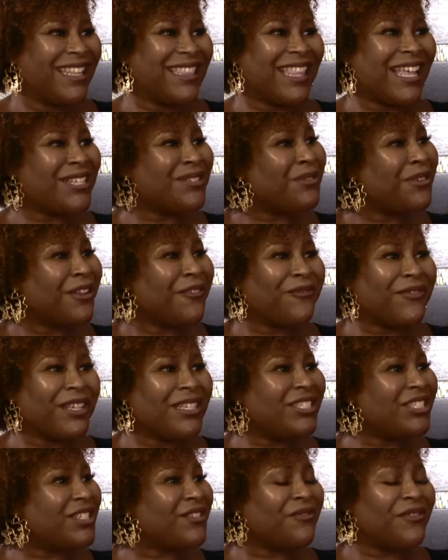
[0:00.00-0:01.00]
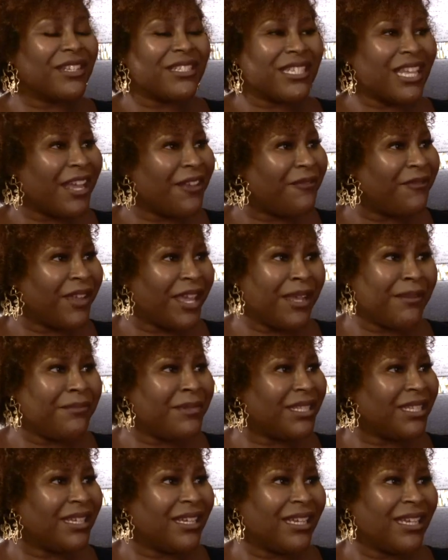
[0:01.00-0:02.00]
That's what it feels. It just feels like
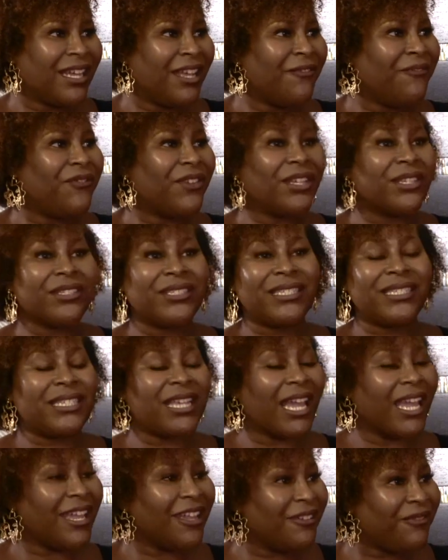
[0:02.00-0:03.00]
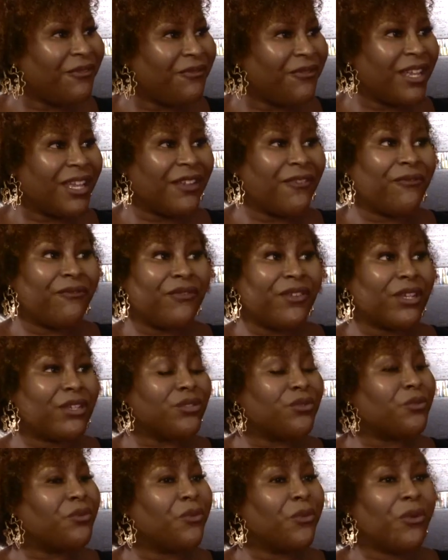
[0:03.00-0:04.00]
family. It feels safe. It
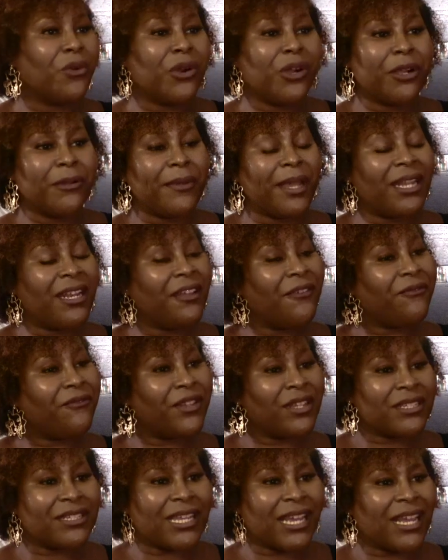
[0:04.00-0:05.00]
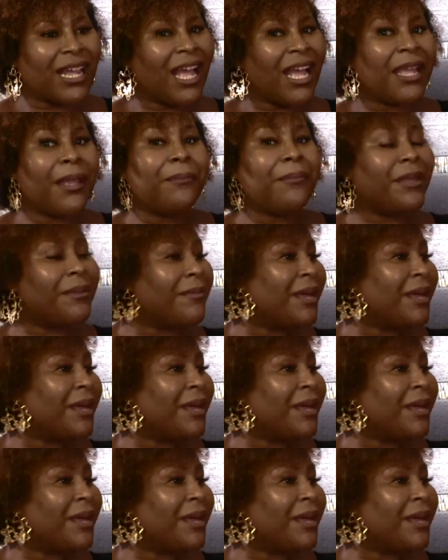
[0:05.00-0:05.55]
feels warm, and it feels like I can be